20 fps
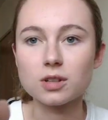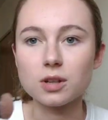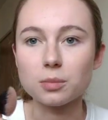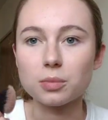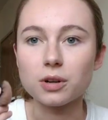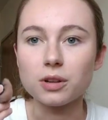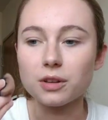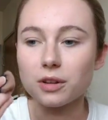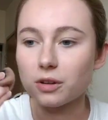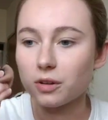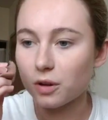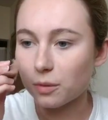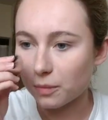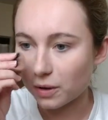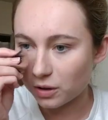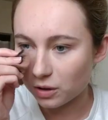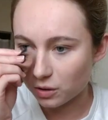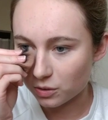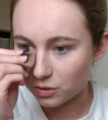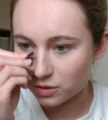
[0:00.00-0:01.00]
I'm gonna put a little on
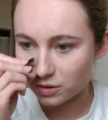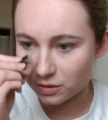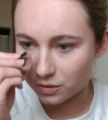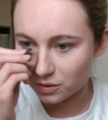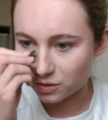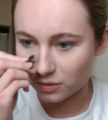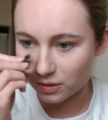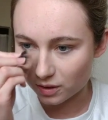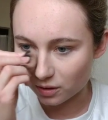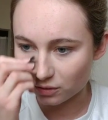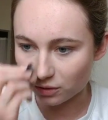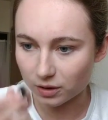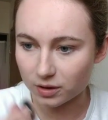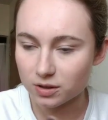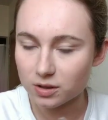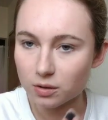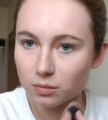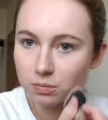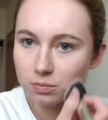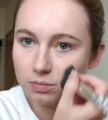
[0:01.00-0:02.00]
my nose too so I don't
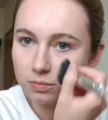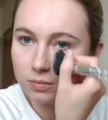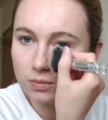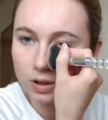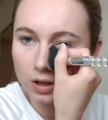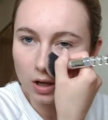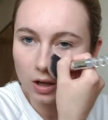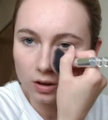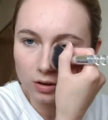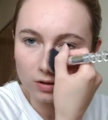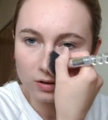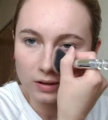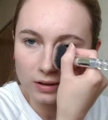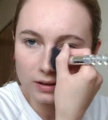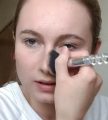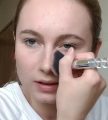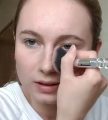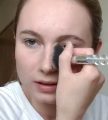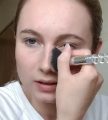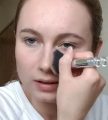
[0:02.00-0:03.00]
look so
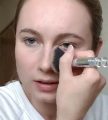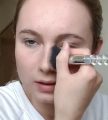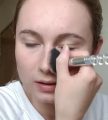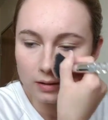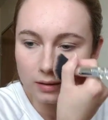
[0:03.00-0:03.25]
colorless.